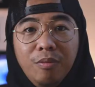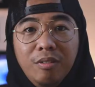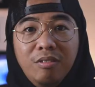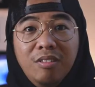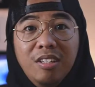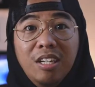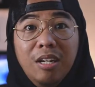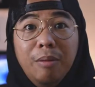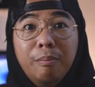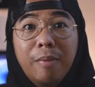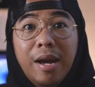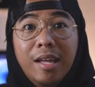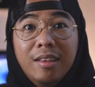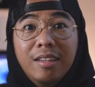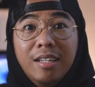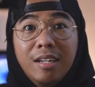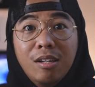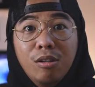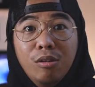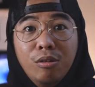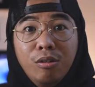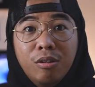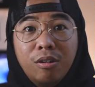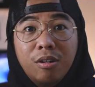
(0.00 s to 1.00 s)
cinematic
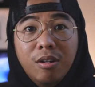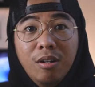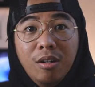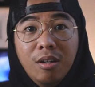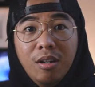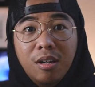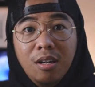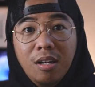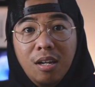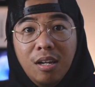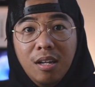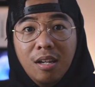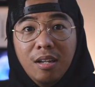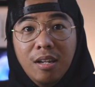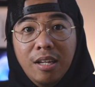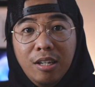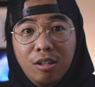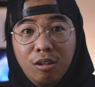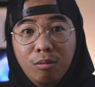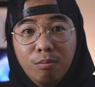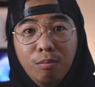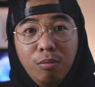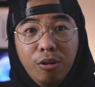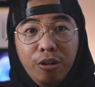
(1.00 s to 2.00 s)
look,
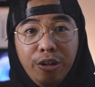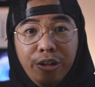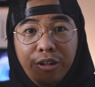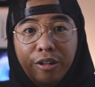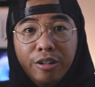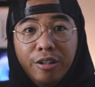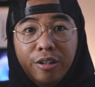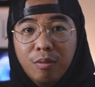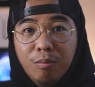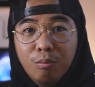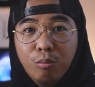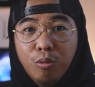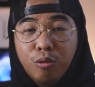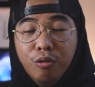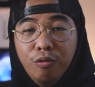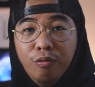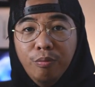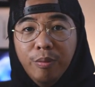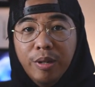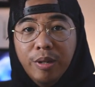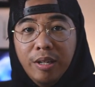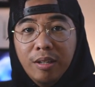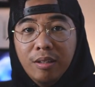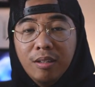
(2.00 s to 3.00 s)
like yung blurred
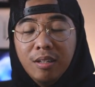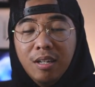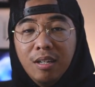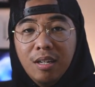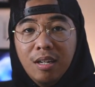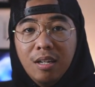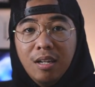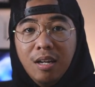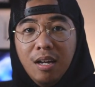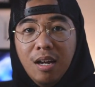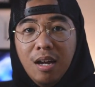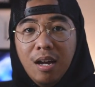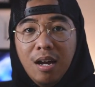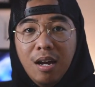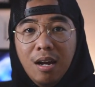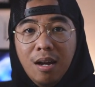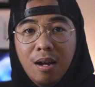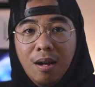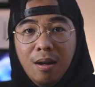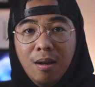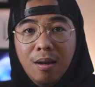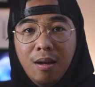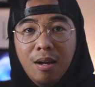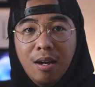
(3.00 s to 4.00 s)
movement,
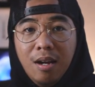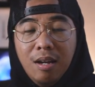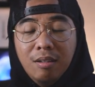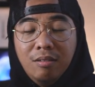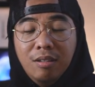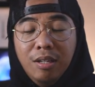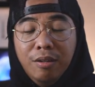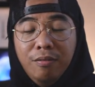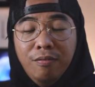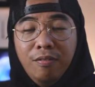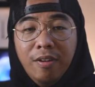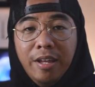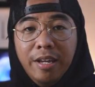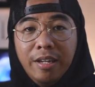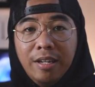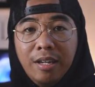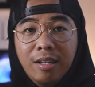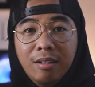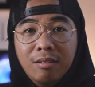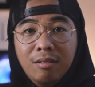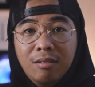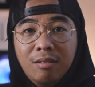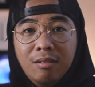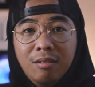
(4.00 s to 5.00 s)
uh, as if like
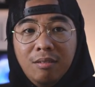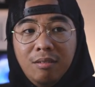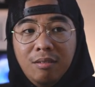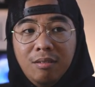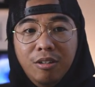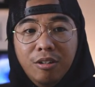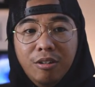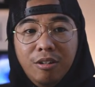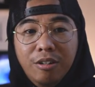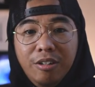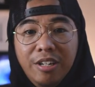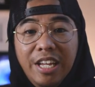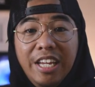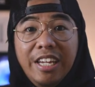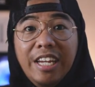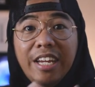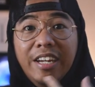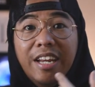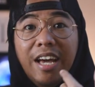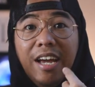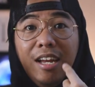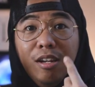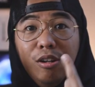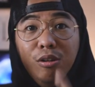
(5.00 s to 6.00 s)
it's your
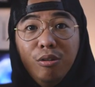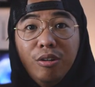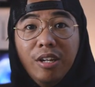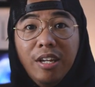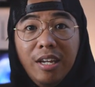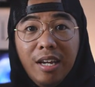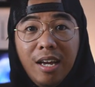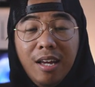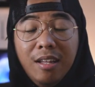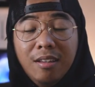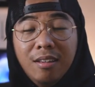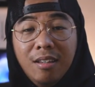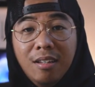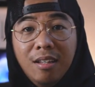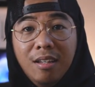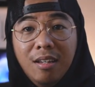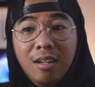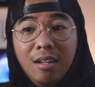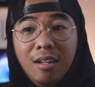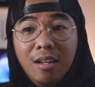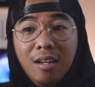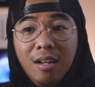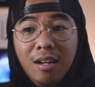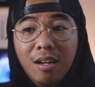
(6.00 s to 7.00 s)
naked eye looking at
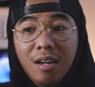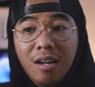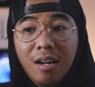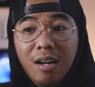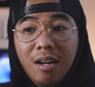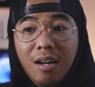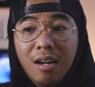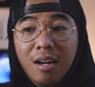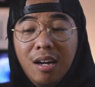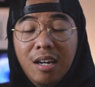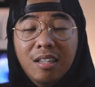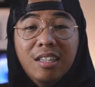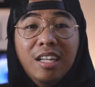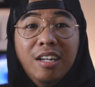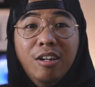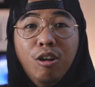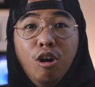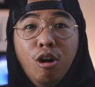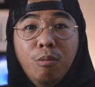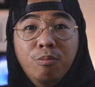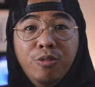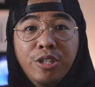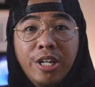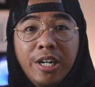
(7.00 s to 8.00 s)
uh, at an
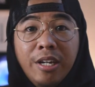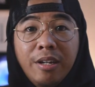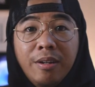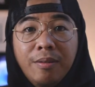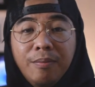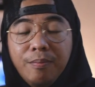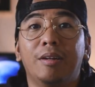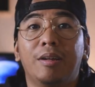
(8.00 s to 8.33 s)
object.